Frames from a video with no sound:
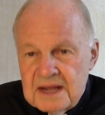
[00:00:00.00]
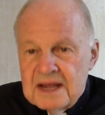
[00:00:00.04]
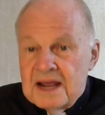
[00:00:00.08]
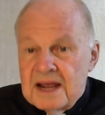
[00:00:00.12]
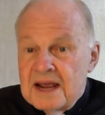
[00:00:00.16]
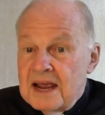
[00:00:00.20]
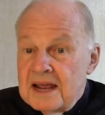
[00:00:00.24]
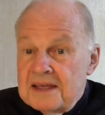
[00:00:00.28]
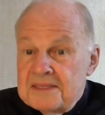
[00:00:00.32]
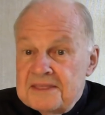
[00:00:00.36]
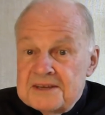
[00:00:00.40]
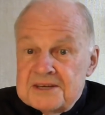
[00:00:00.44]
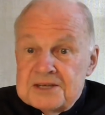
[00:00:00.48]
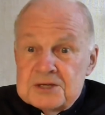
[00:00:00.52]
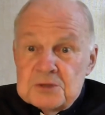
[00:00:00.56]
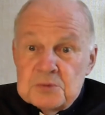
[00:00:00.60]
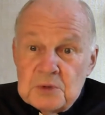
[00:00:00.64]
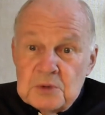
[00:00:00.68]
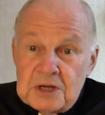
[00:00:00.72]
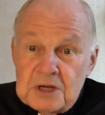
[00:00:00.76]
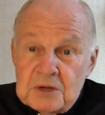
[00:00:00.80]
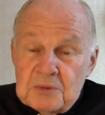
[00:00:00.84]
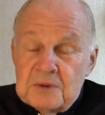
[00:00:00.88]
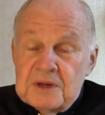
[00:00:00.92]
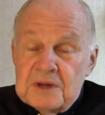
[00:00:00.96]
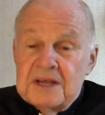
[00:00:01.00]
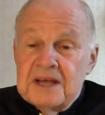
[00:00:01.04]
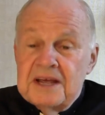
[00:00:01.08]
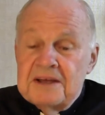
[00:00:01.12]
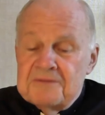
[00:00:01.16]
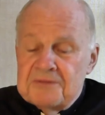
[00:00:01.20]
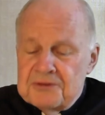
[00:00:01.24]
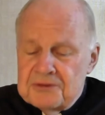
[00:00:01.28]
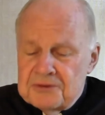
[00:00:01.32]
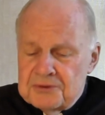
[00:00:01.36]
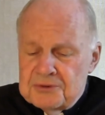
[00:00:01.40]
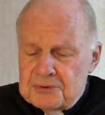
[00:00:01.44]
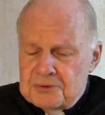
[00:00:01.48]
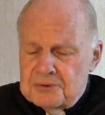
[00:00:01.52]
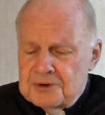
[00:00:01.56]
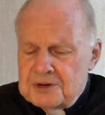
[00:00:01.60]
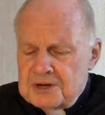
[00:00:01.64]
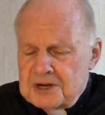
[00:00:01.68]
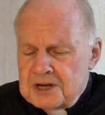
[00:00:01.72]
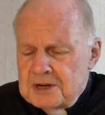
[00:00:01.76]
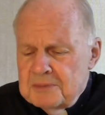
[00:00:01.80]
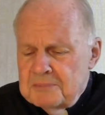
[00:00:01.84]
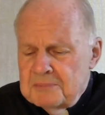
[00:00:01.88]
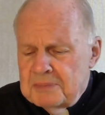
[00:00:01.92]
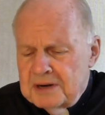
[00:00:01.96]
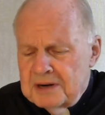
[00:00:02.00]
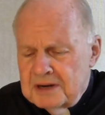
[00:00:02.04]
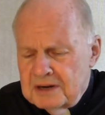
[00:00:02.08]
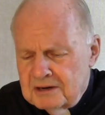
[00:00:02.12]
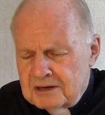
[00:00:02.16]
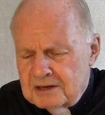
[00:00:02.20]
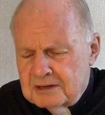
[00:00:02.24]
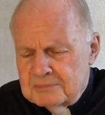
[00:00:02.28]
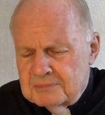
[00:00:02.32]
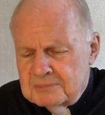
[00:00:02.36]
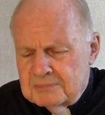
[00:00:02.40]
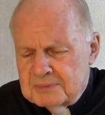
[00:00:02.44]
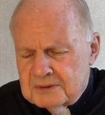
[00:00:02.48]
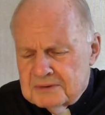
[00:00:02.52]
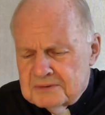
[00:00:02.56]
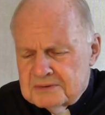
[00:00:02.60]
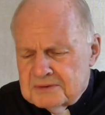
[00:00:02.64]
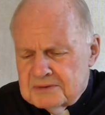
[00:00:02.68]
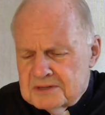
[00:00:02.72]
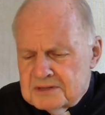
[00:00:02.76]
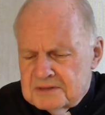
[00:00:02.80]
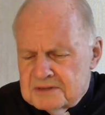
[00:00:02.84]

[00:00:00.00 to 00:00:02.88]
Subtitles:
And this week we have three parables.